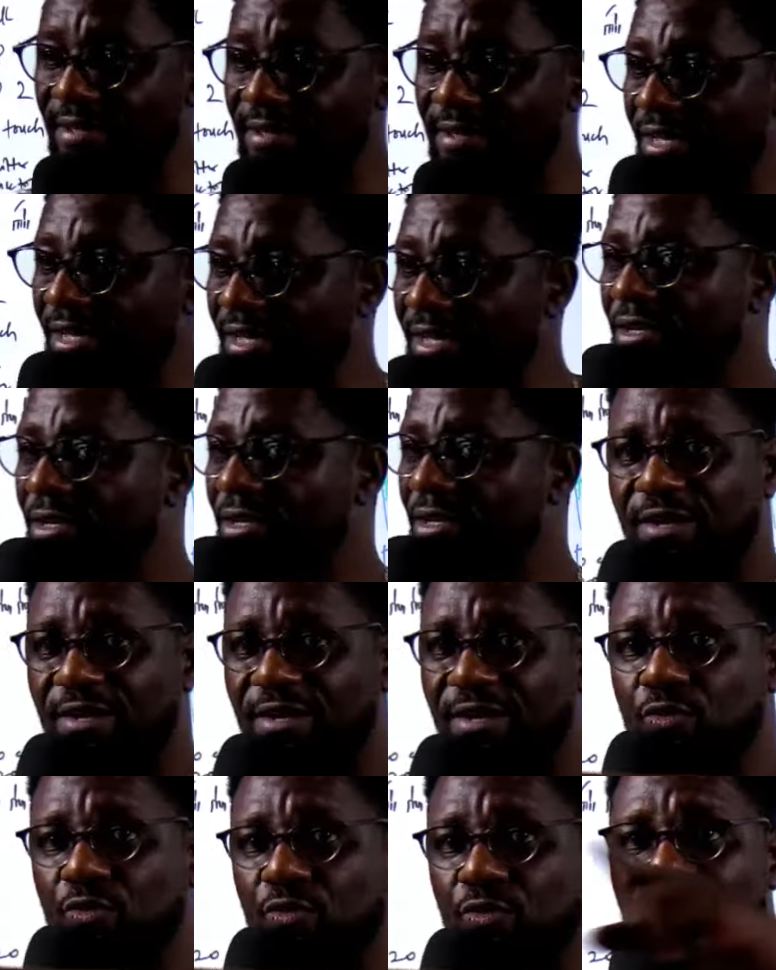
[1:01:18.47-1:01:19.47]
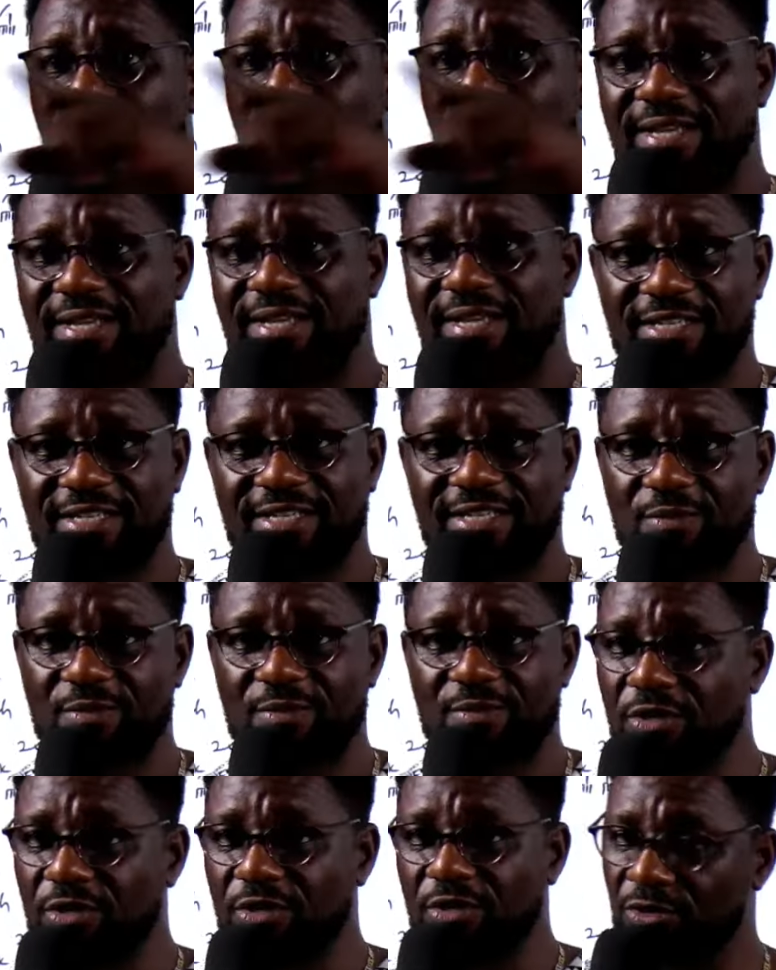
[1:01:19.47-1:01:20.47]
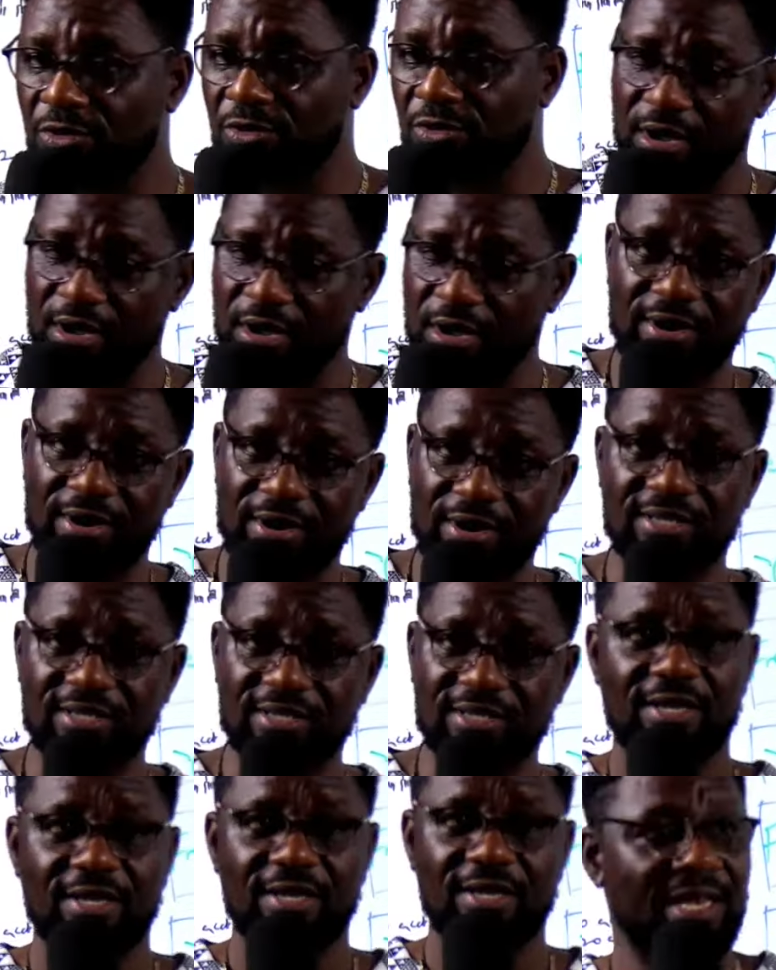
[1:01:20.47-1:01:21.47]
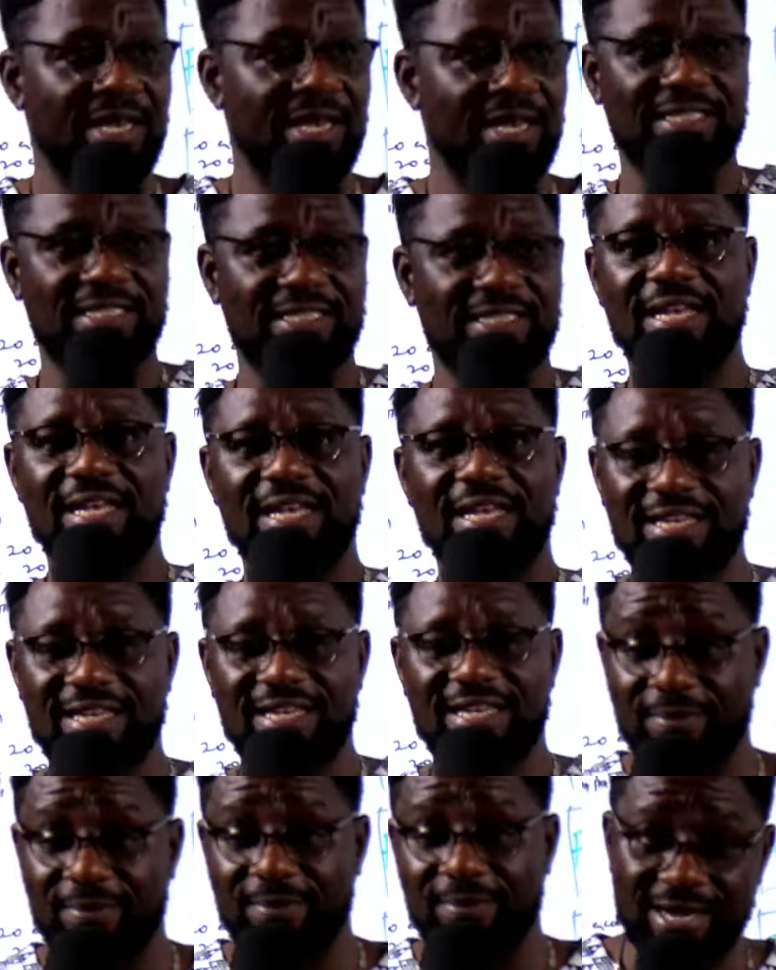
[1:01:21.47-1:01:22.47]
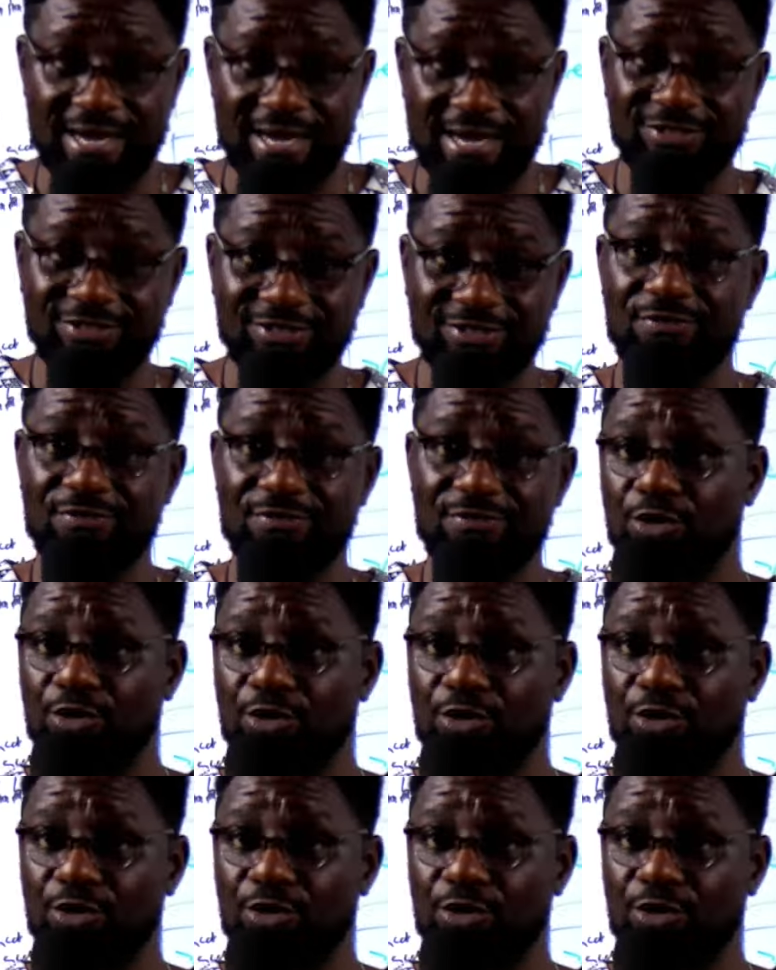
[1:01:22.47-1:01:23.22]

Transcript: You have 2 cameras here streaming on these 2 cameras. And there's still an extra camera that is not even used.